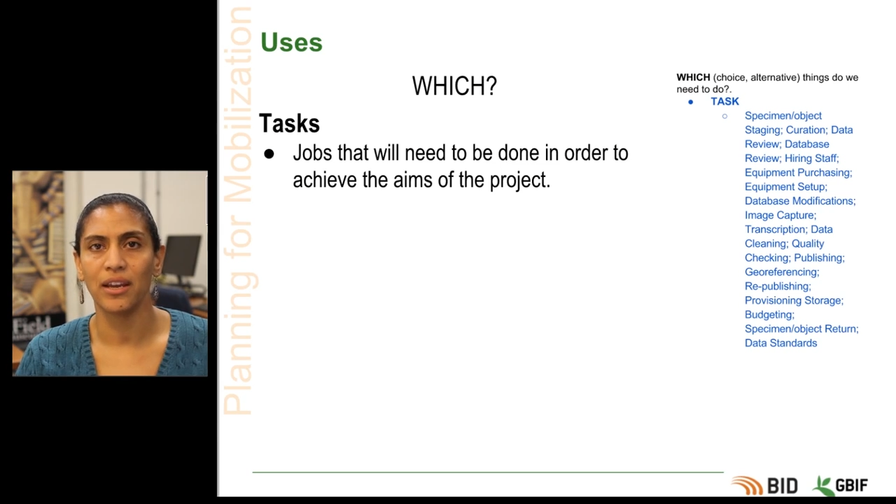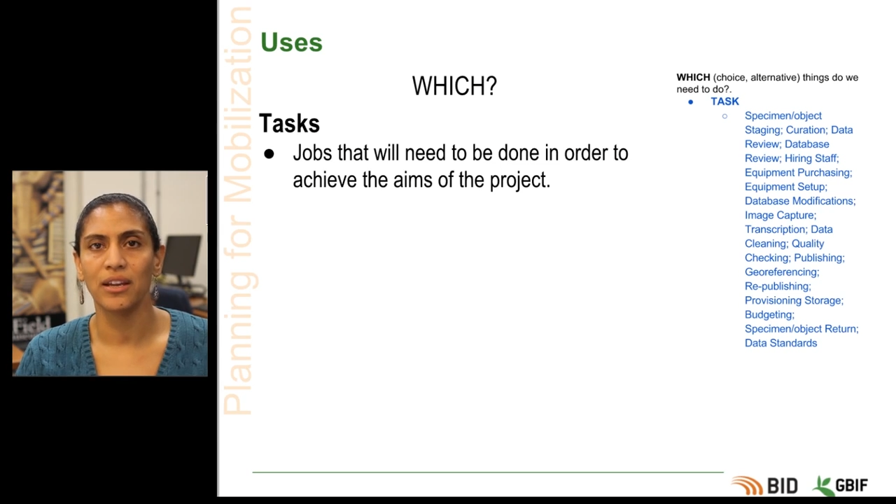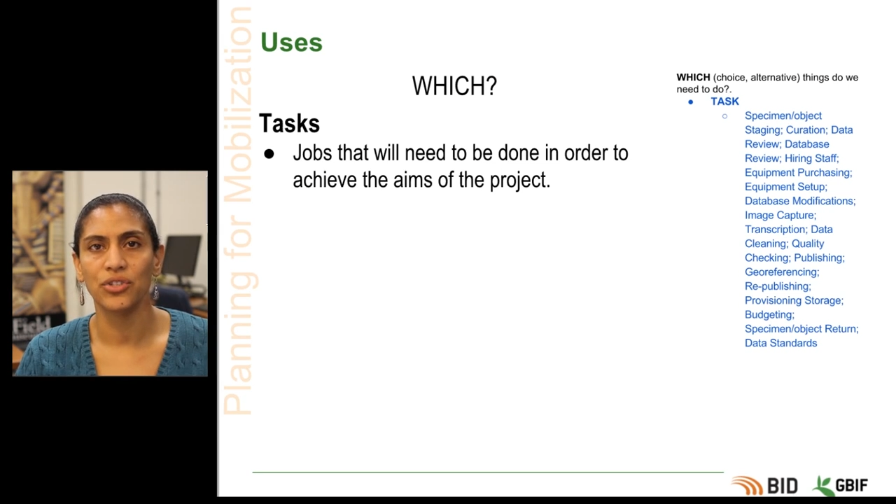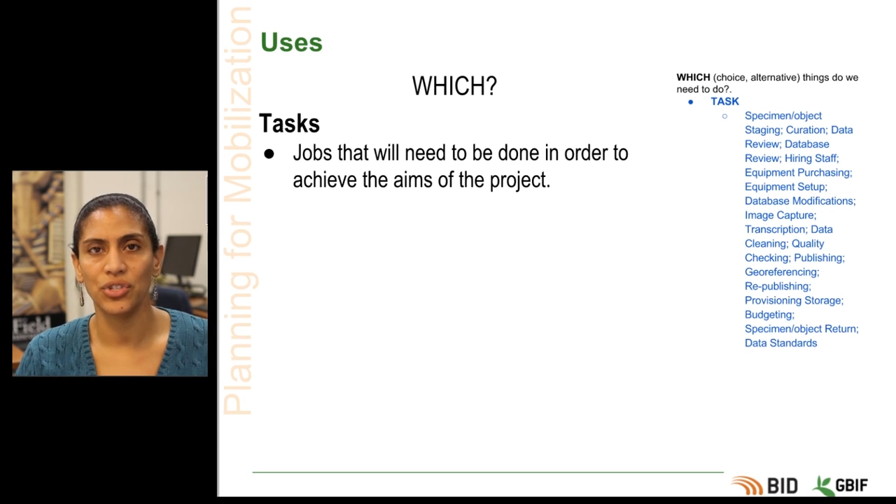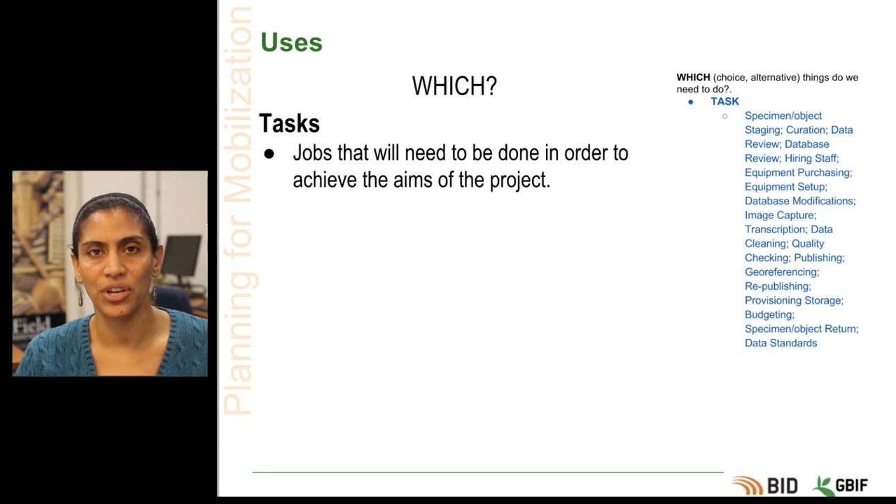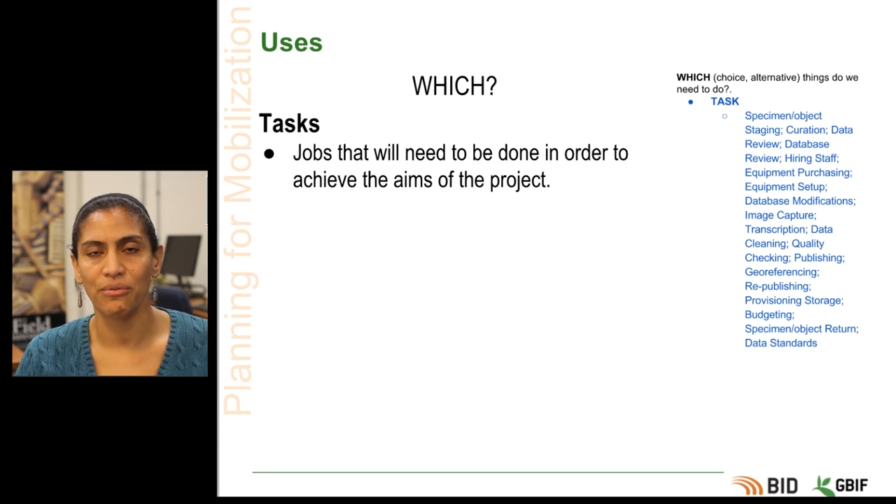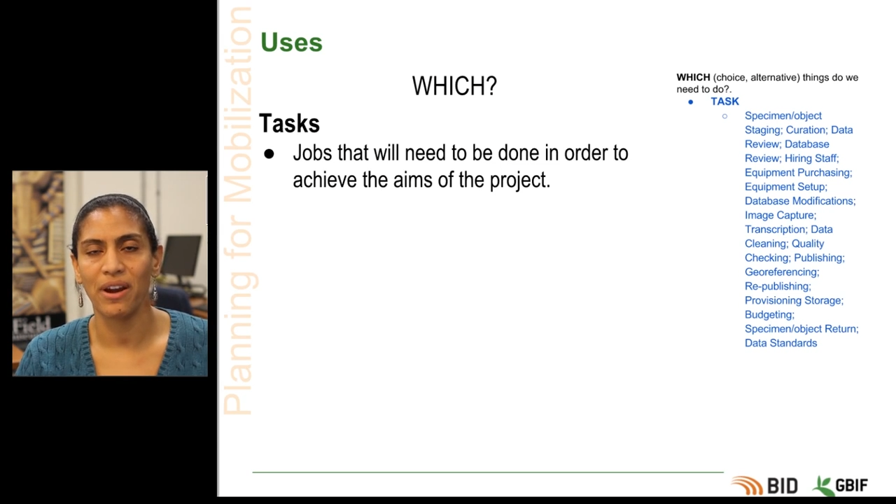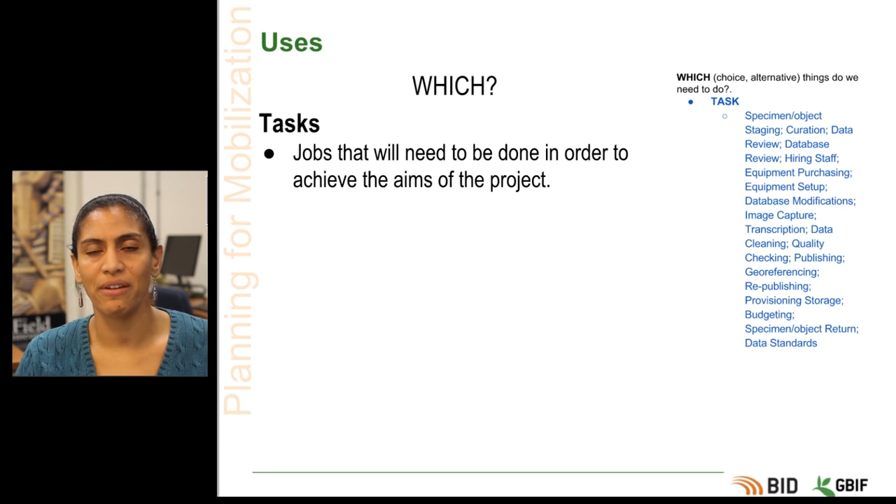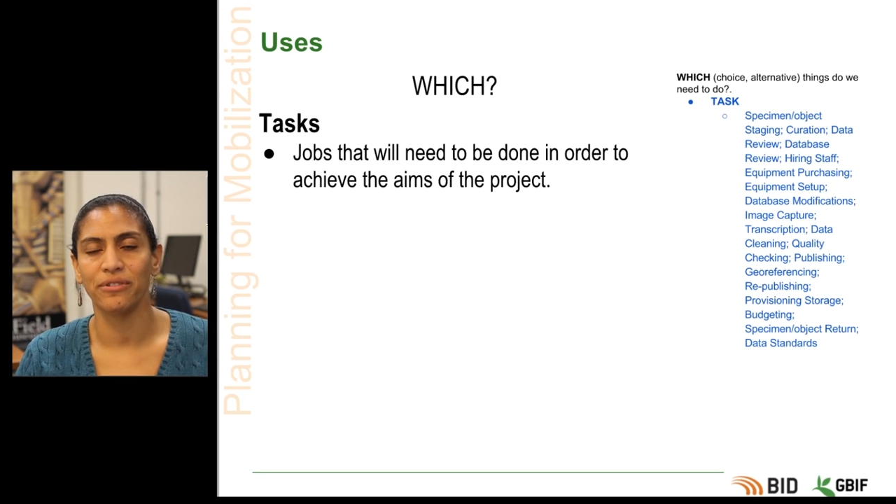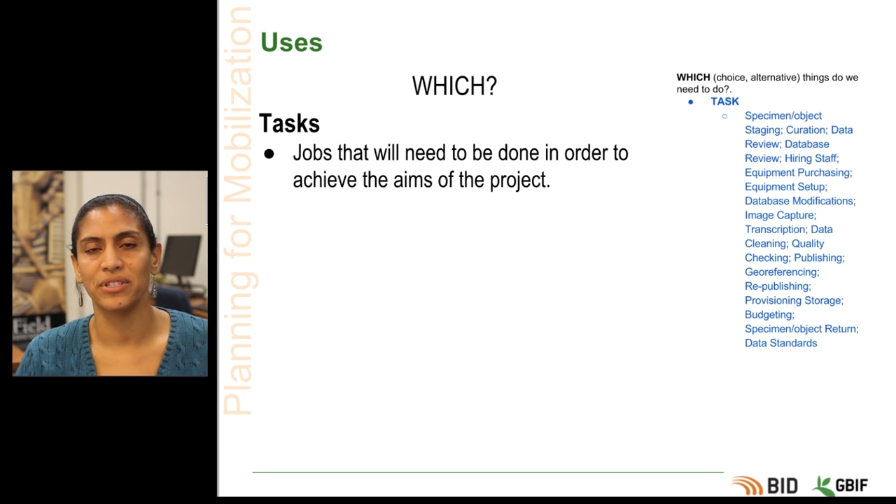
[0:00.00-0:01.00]

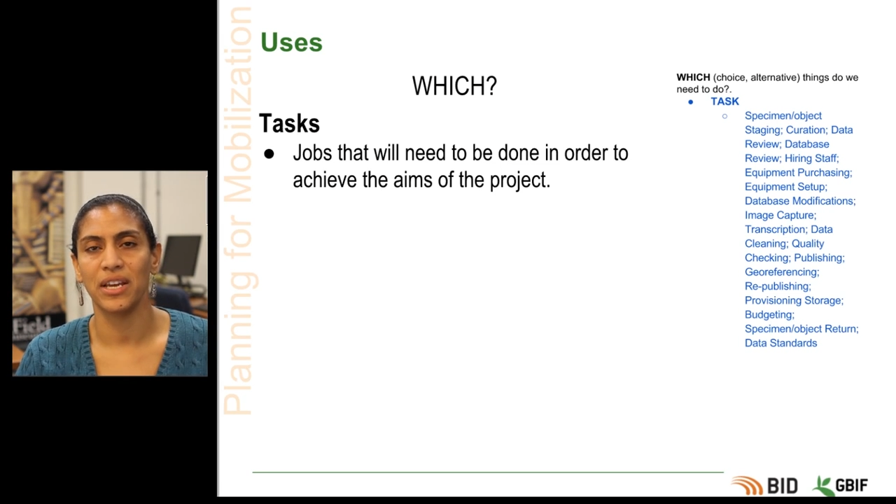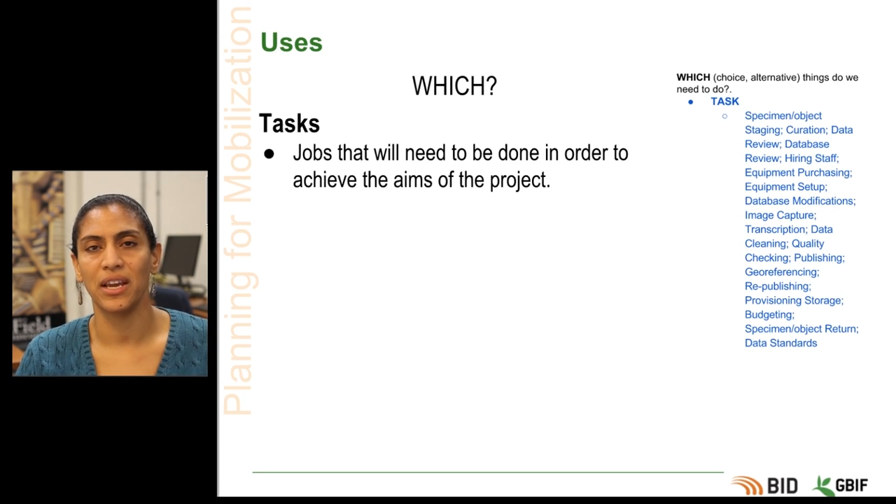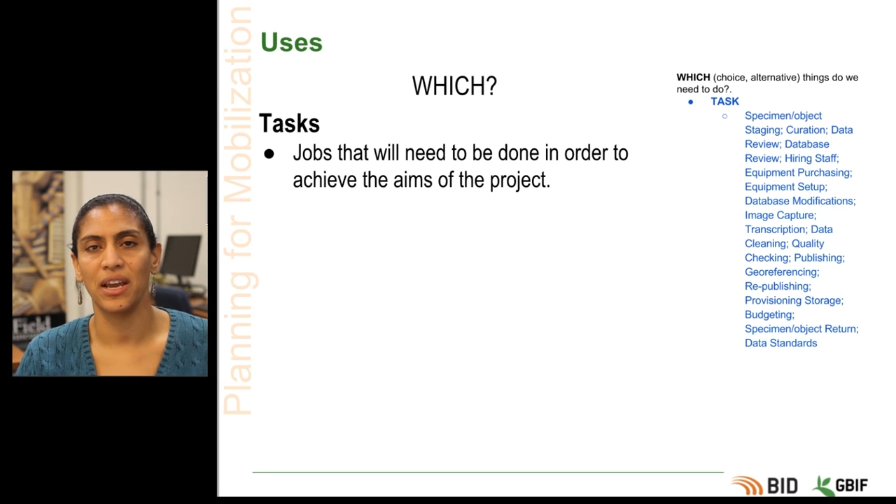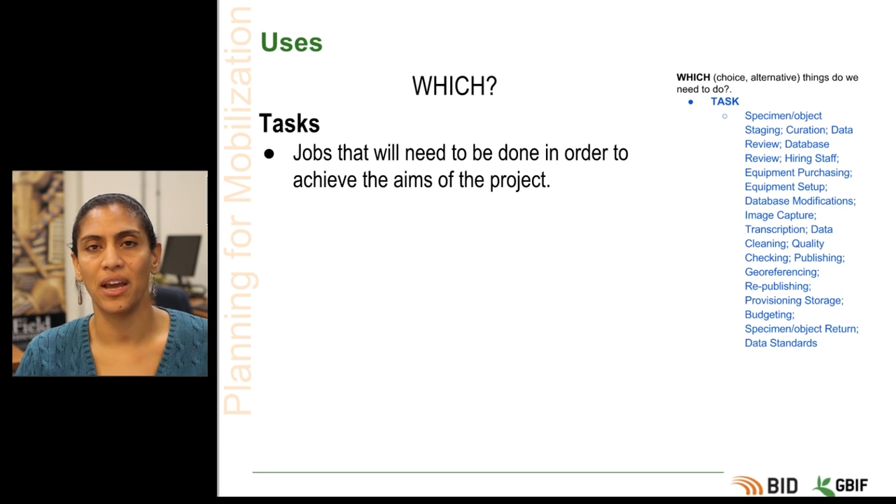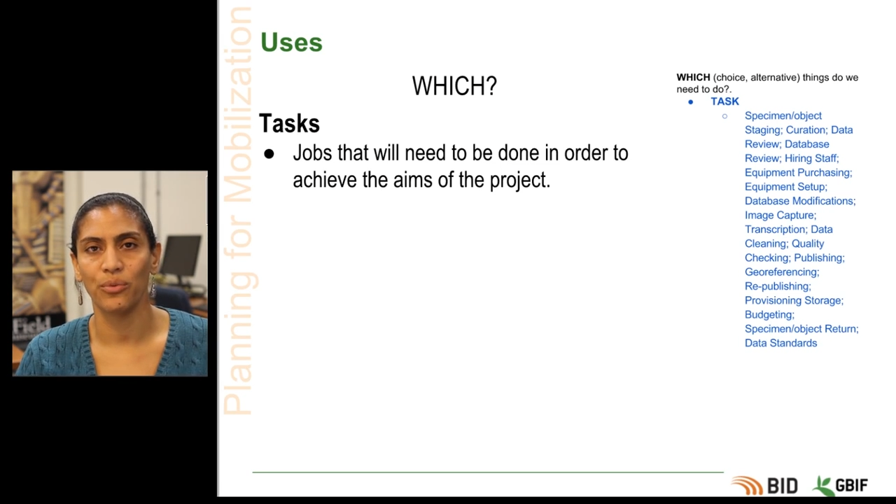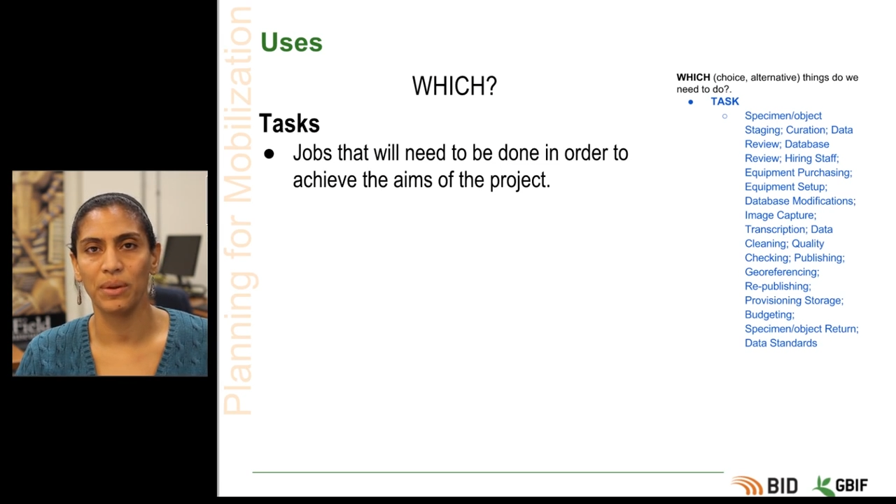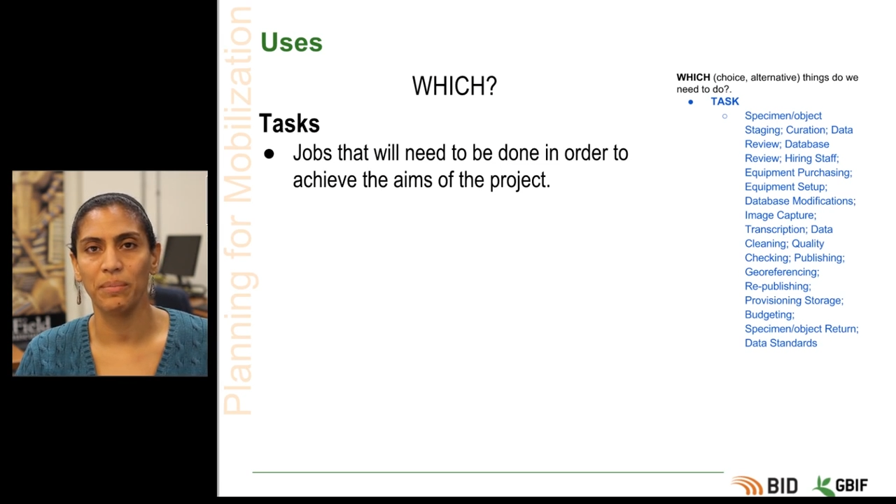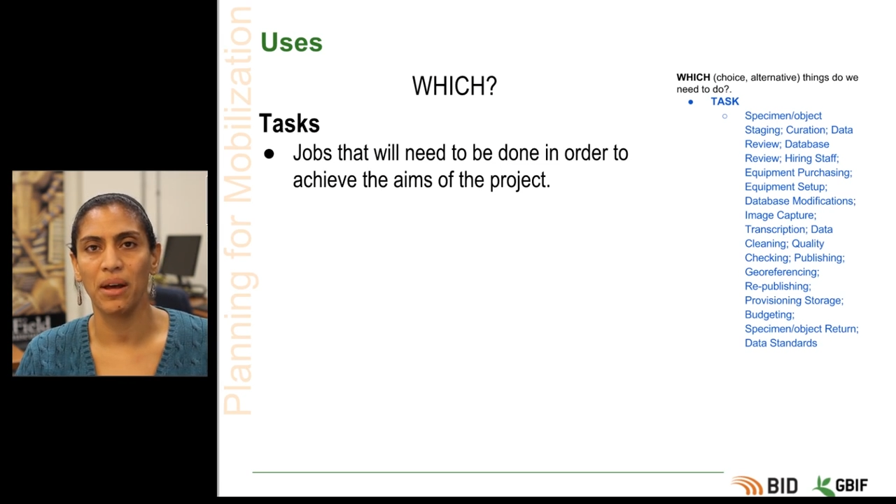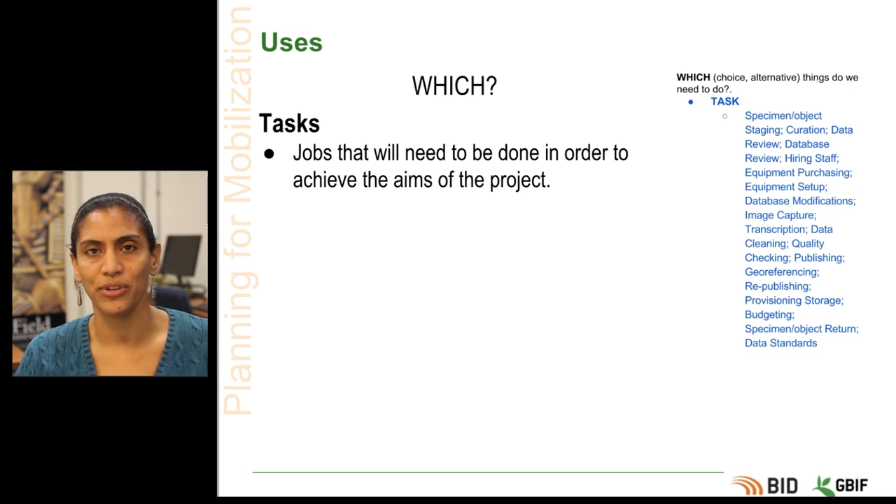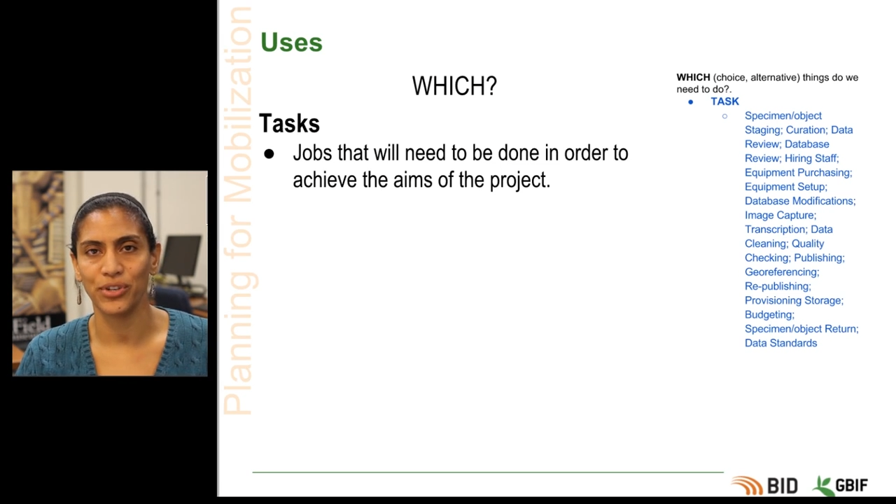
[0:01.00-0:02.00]
georeferencing, and
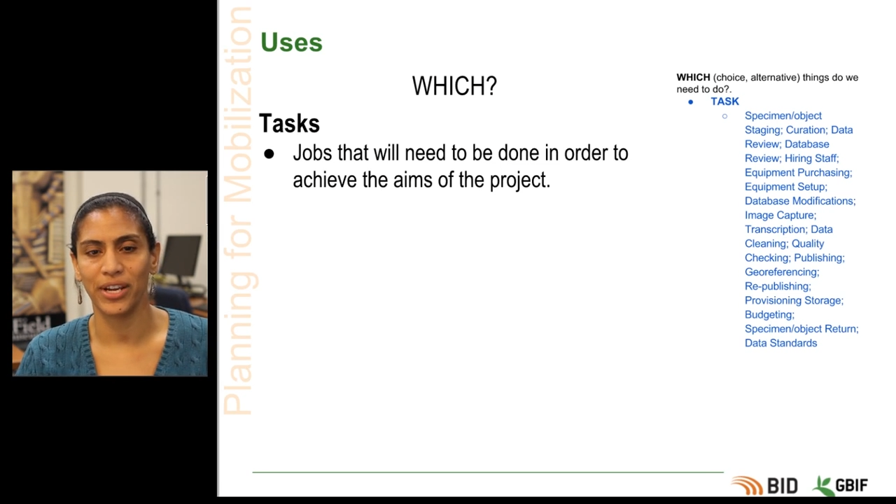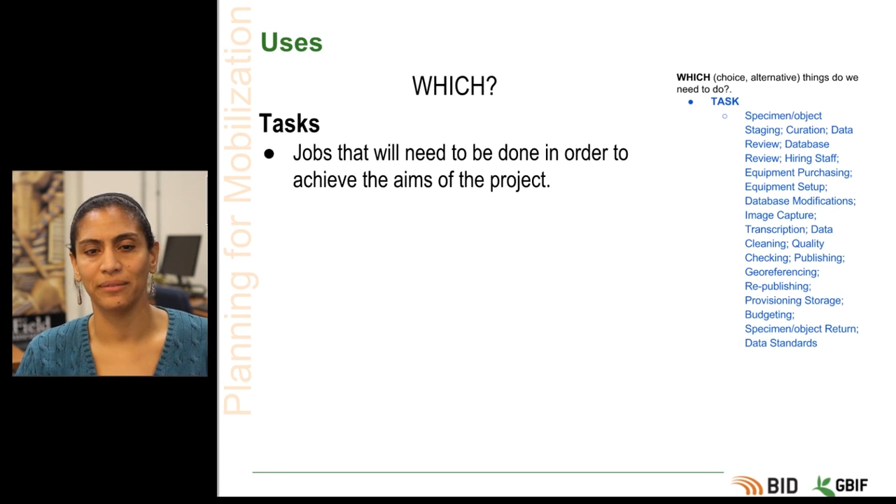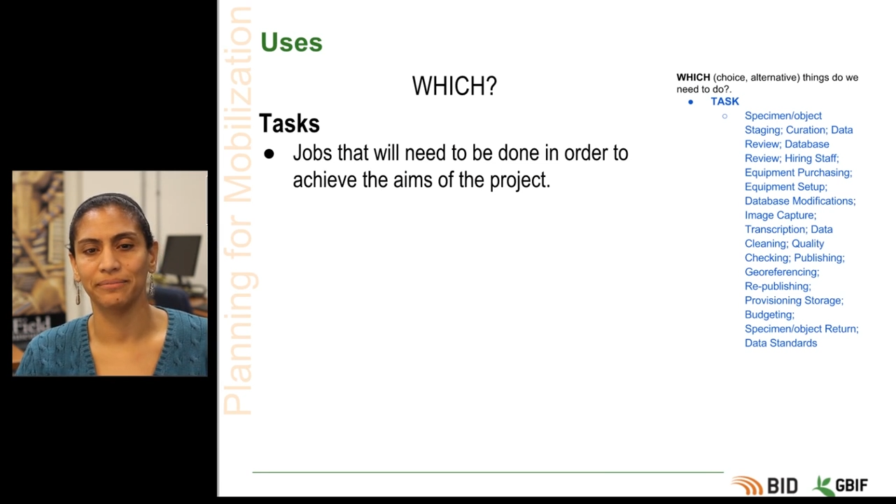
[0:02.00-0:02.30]
republishing.